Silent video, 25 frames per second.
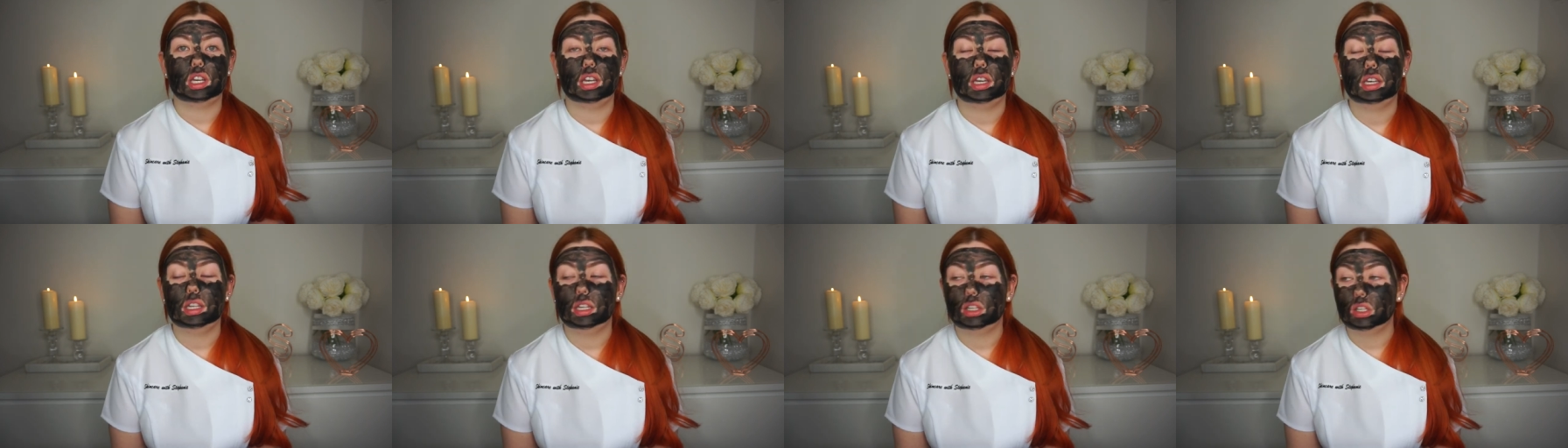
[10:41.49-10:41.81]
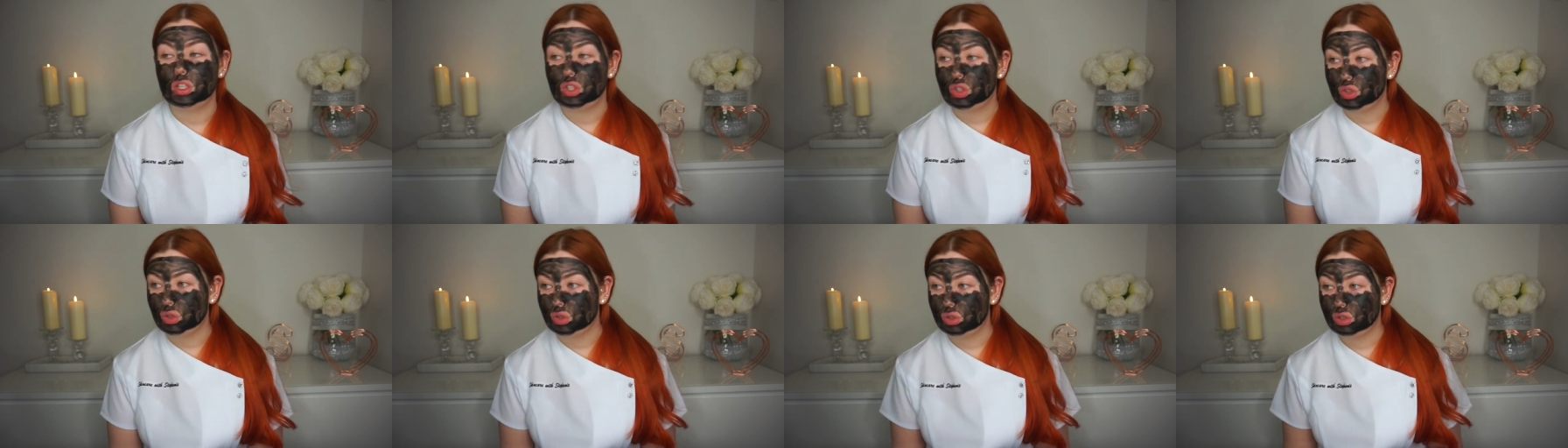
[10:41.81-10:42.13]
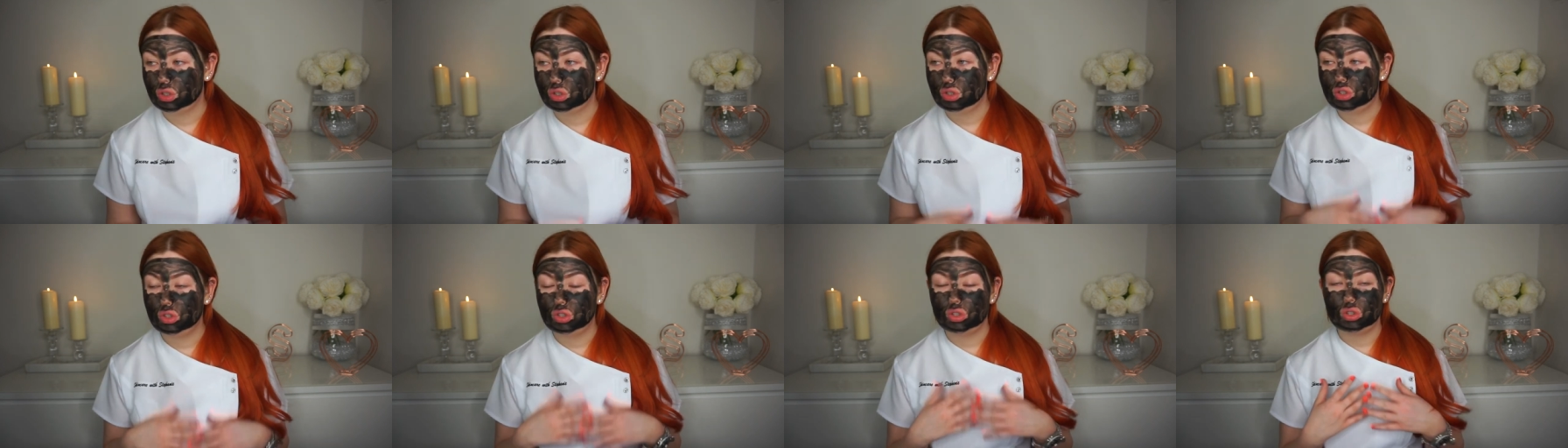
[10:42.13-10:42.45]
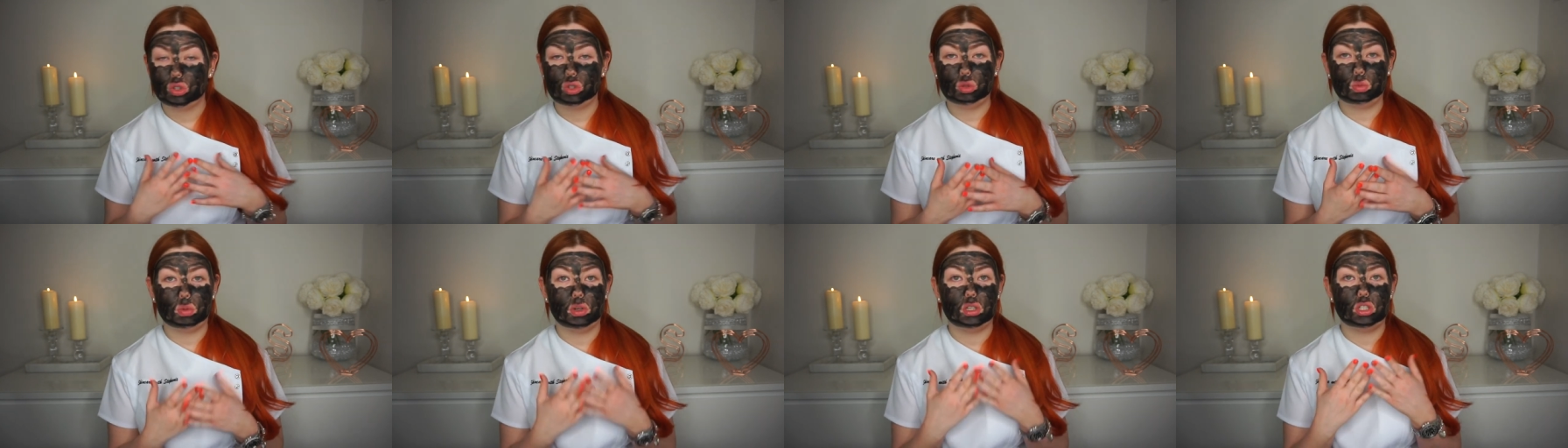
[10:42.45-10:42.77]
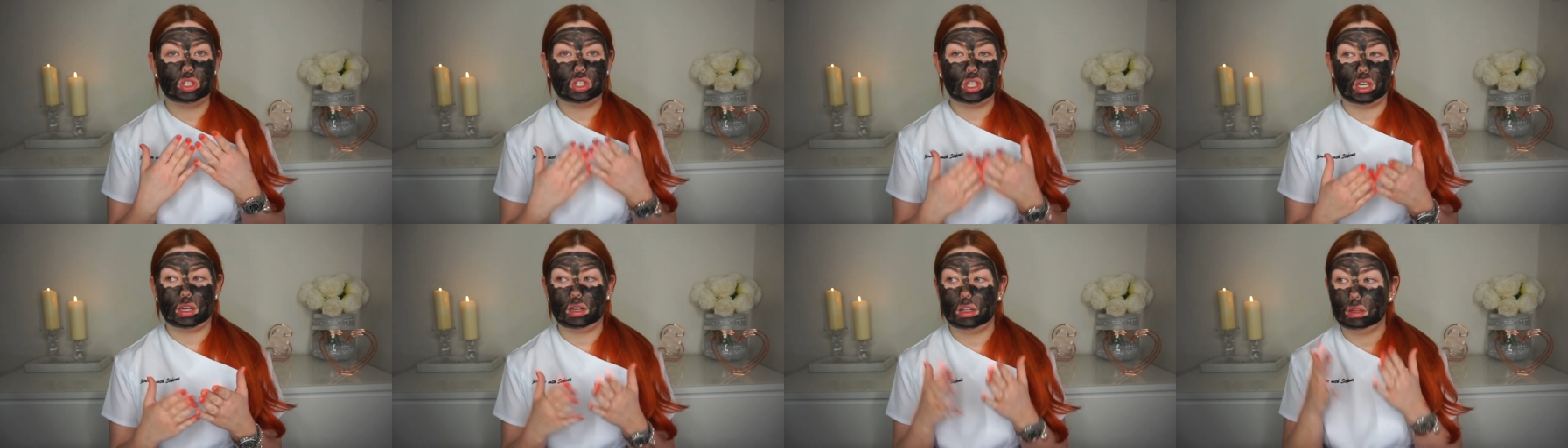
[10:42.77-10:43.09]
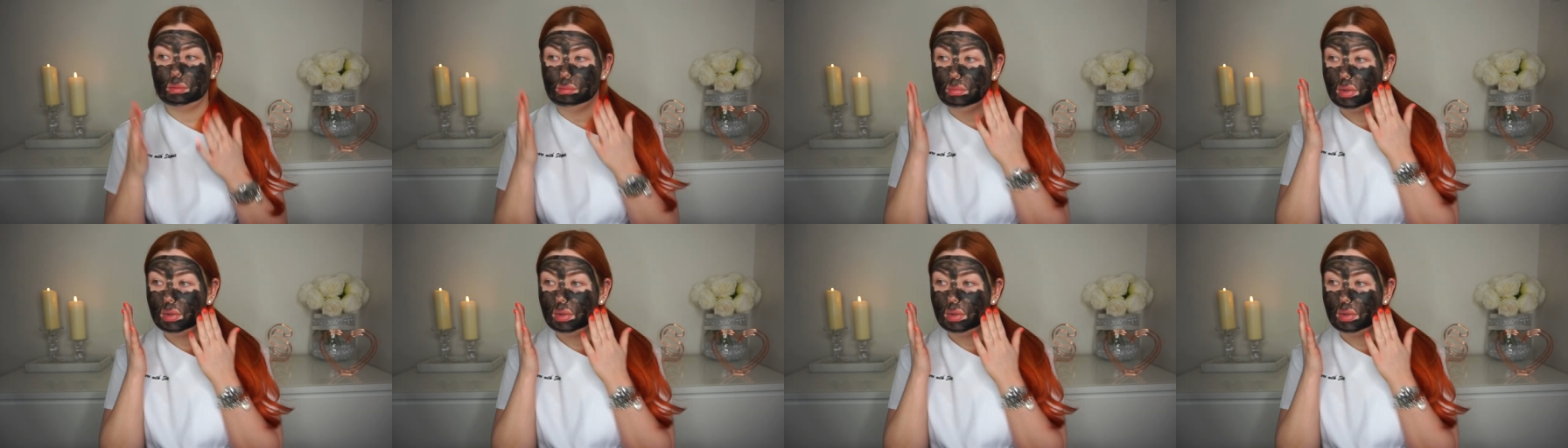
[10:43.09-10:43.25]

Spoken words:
it is just a super gentle